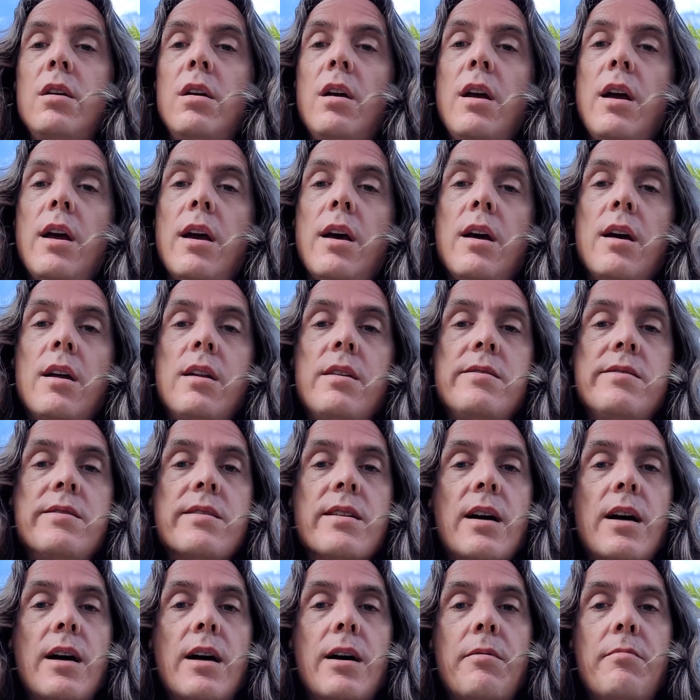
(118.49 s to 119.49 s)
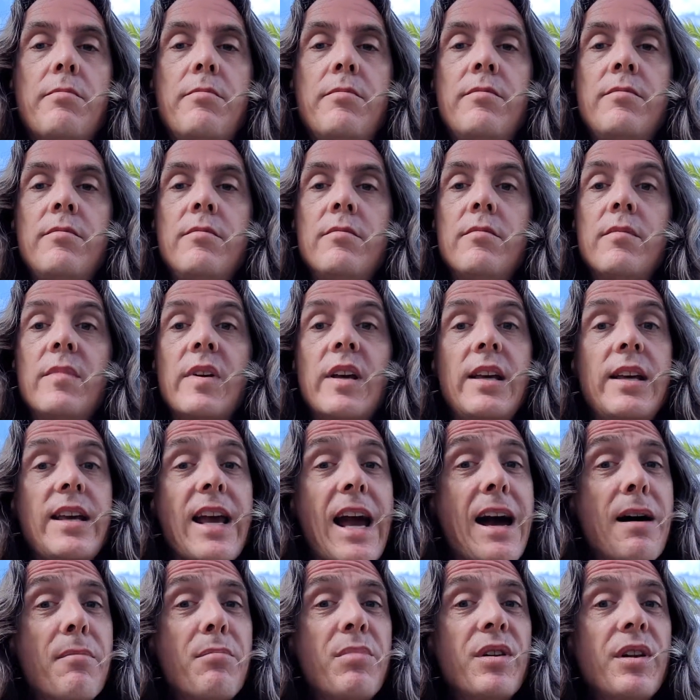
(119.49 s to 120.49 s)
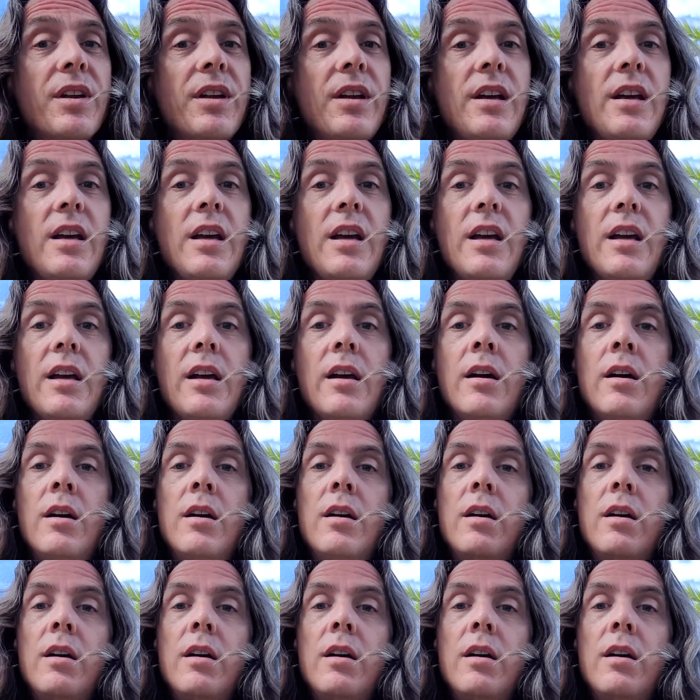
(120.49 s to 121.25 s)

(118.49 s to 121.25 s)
and gambling.